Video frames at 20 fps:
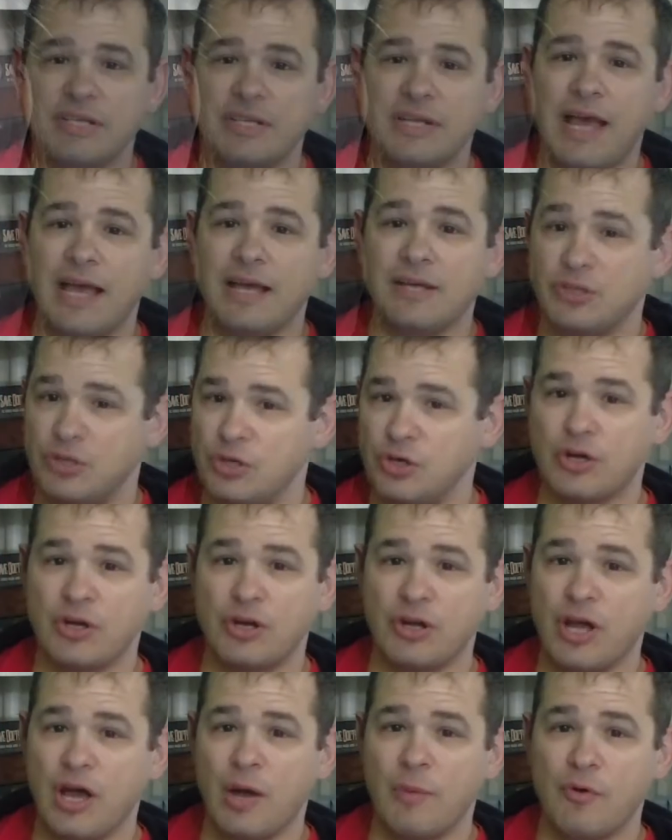guys, you're
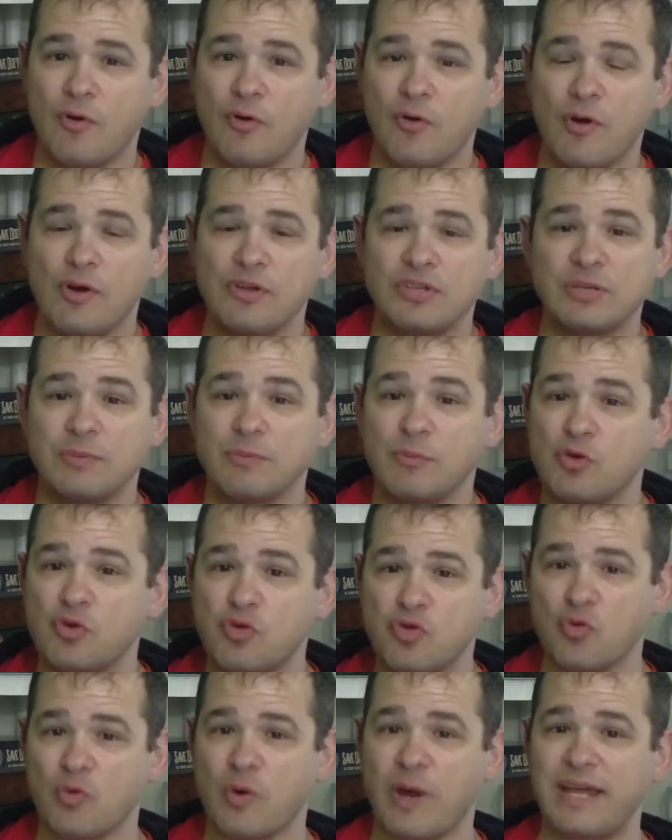going to come across some
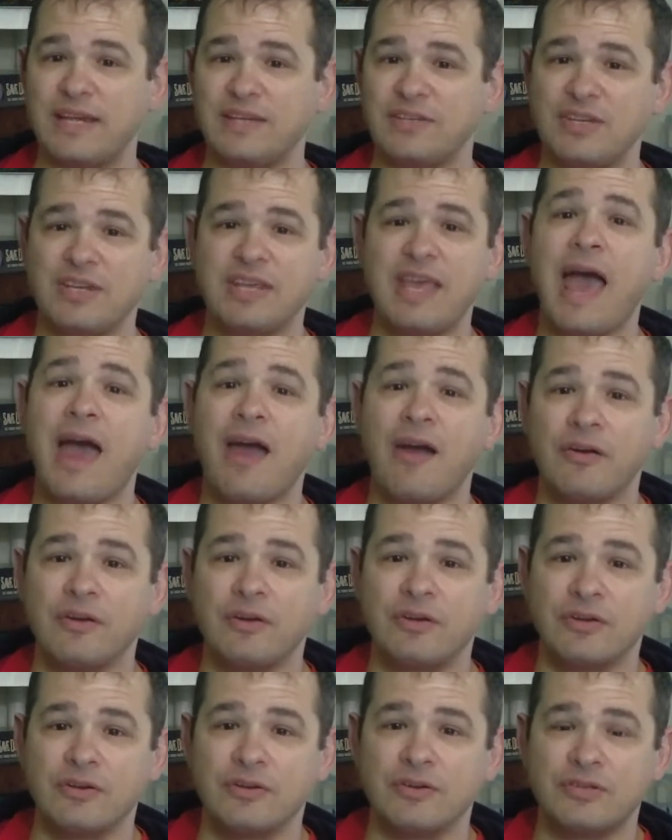crazy
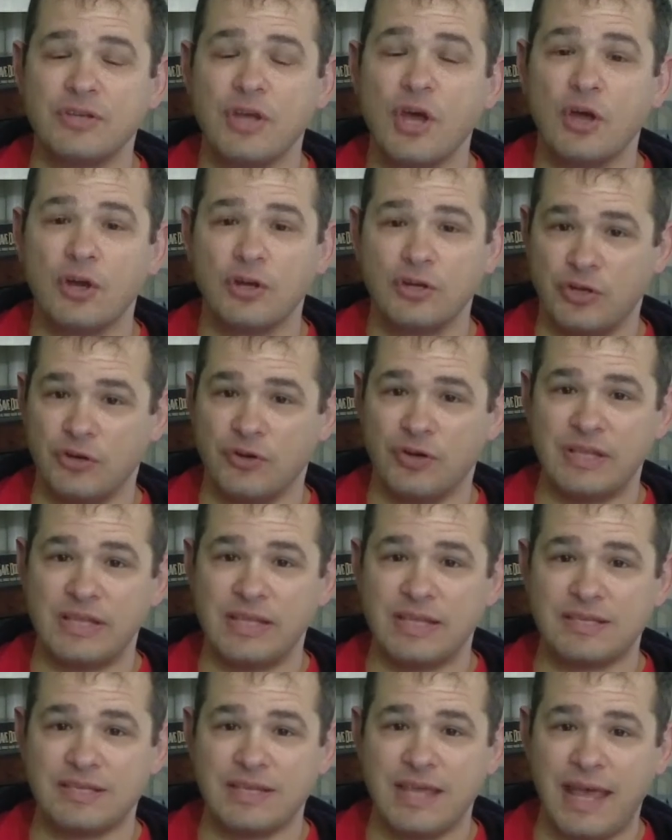characters during
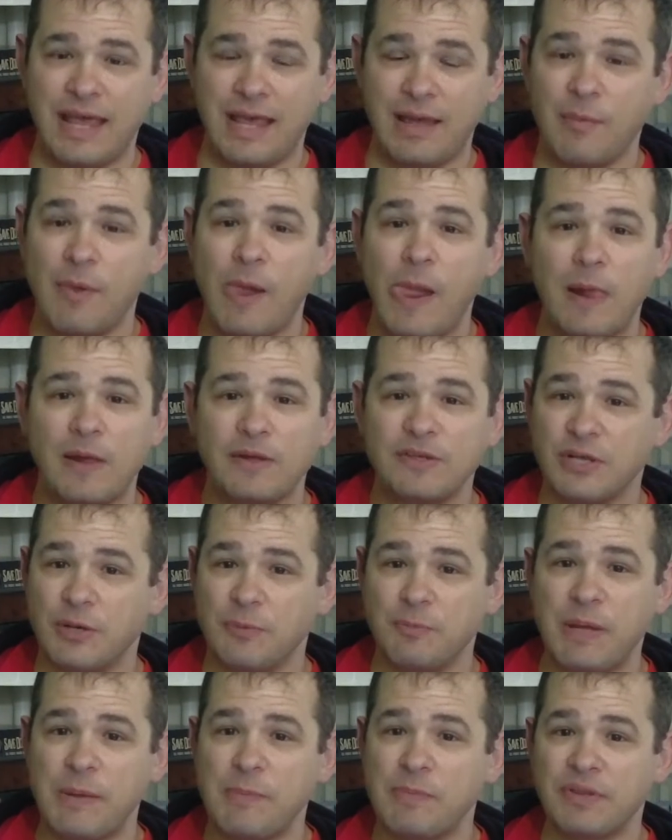this game.
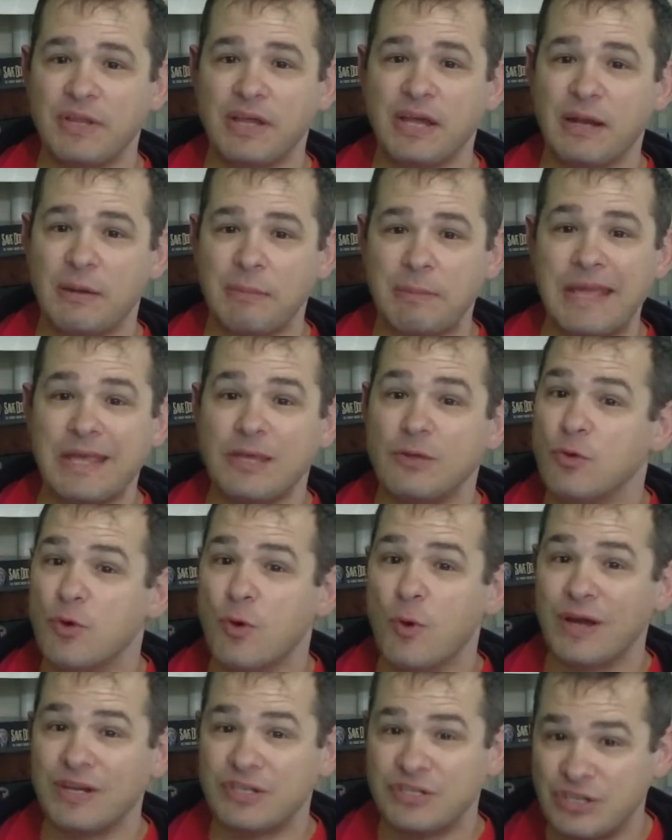Some people that are going to make you
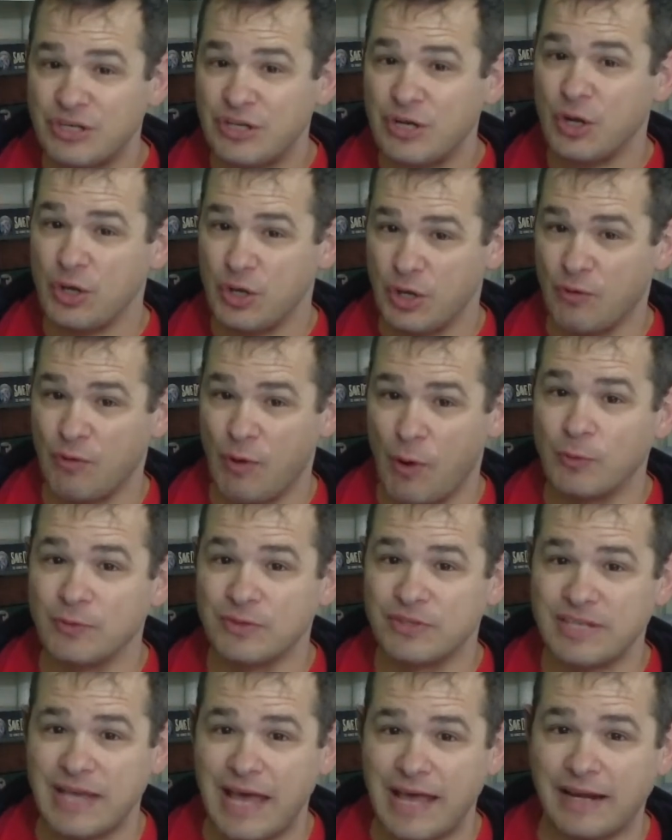question your own
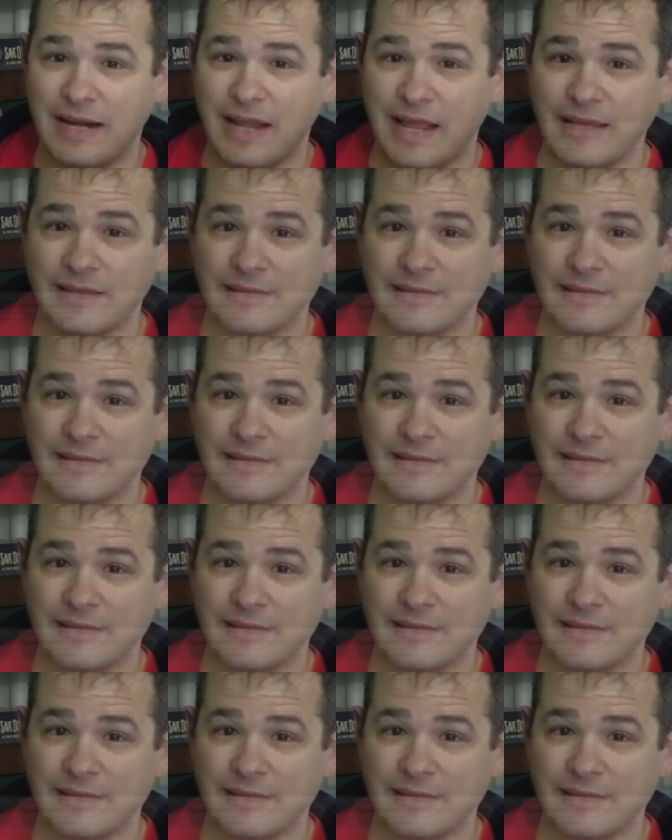sanity.